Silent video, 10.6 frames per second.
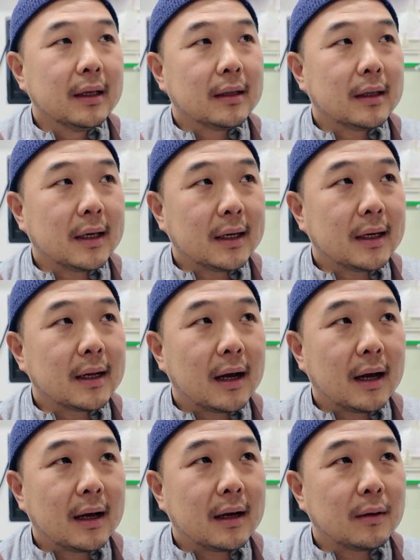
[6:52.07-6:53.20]
then
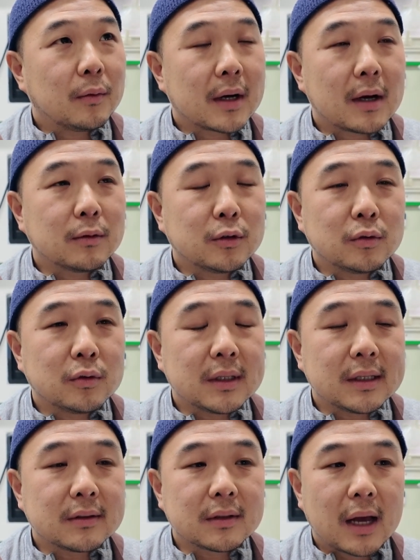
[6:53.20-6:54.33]
what I would do
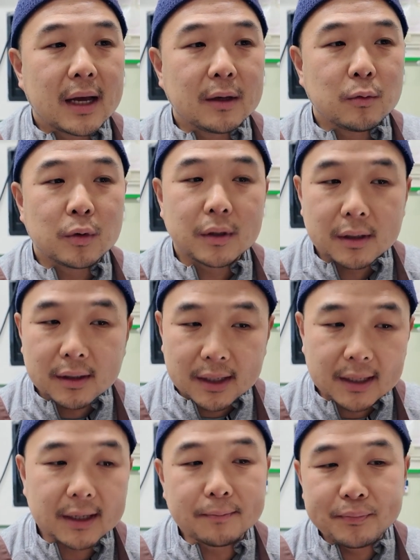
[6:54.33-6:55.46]
is I would,
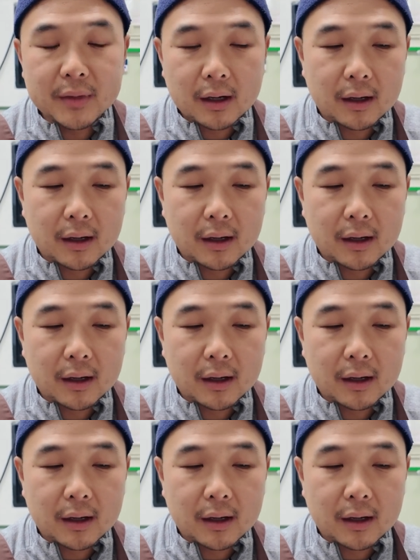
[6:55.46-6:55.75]
again,